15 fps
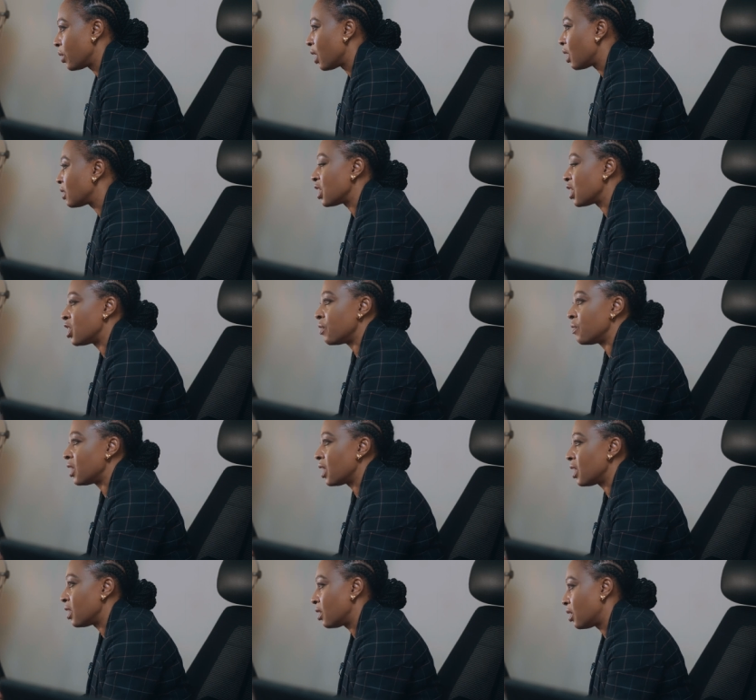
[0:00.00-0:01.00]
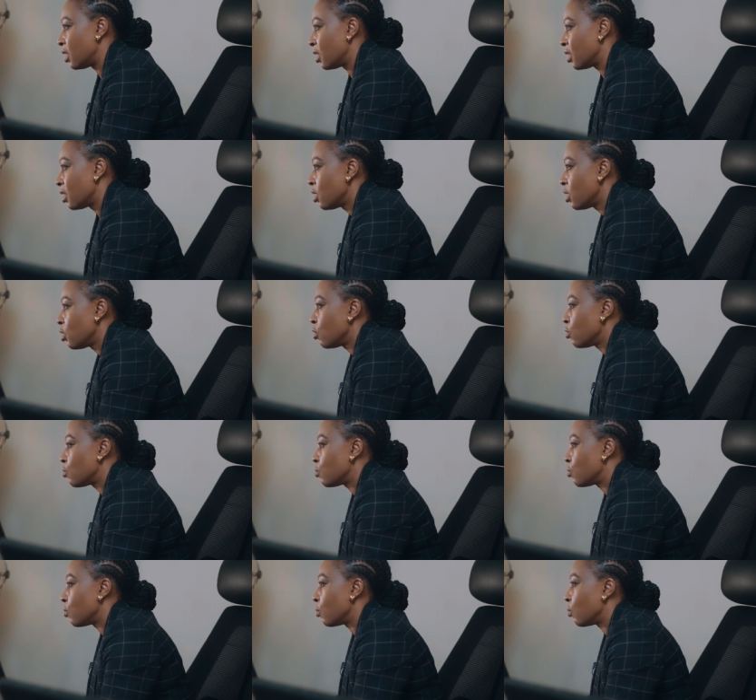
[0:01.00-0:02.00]
without achieving anything.
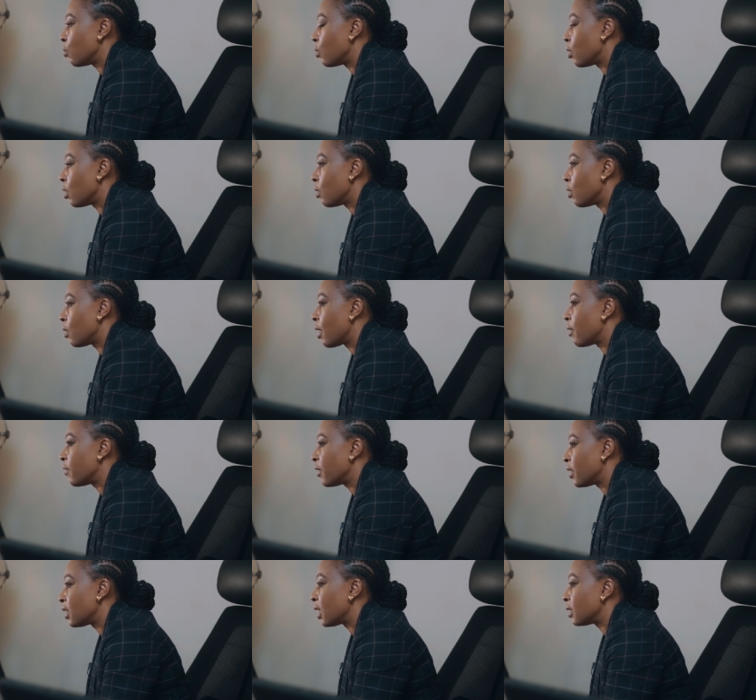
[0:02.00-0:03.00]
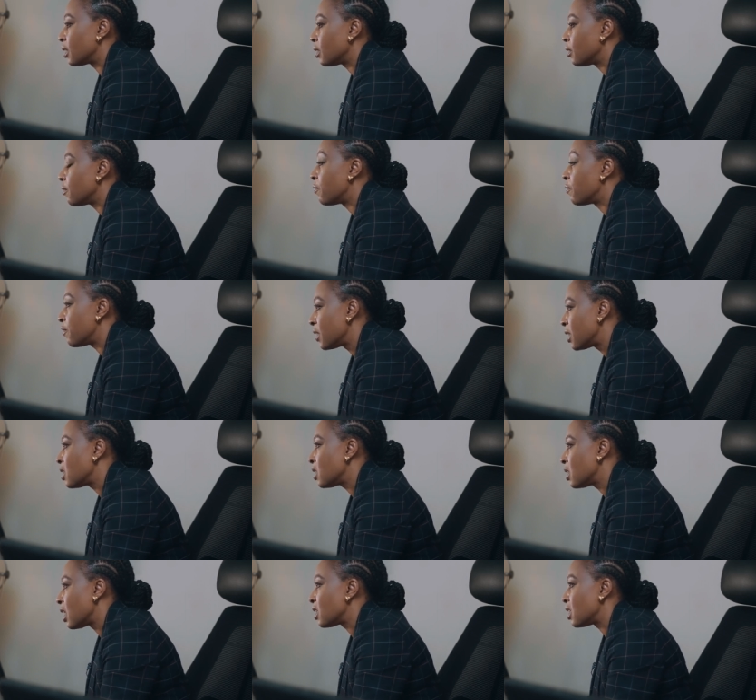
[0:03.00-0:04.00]
So I felt that
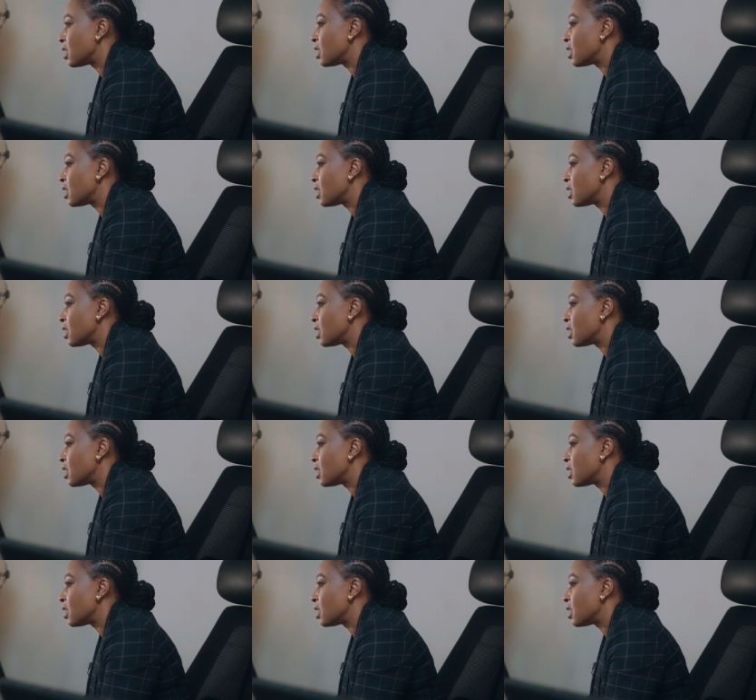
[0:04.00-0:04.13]
fixing that